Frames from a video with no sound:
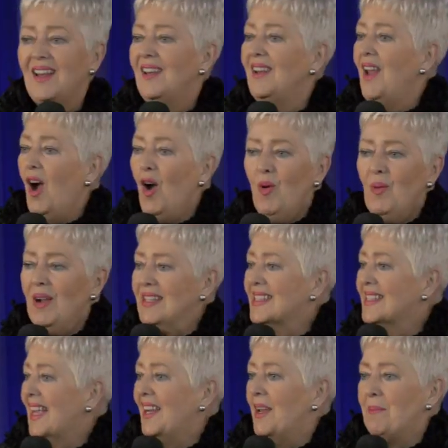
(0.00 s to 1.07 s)
No
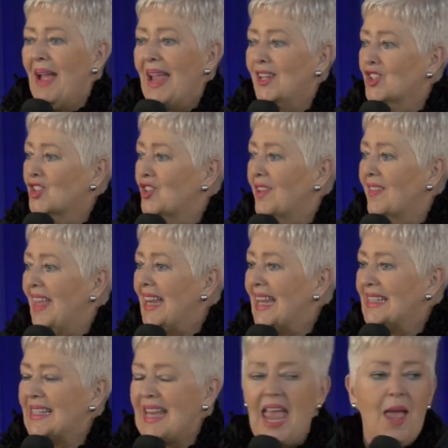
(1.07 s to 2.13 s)
one's going to make sure that
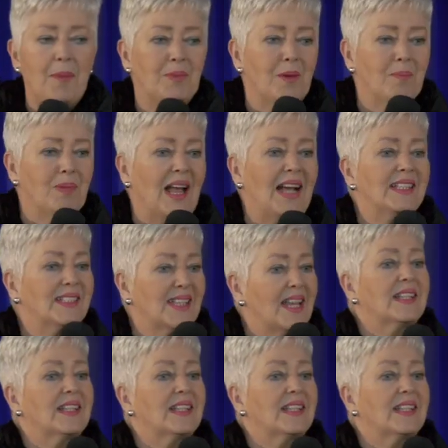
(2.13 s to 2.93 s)
it's a happy place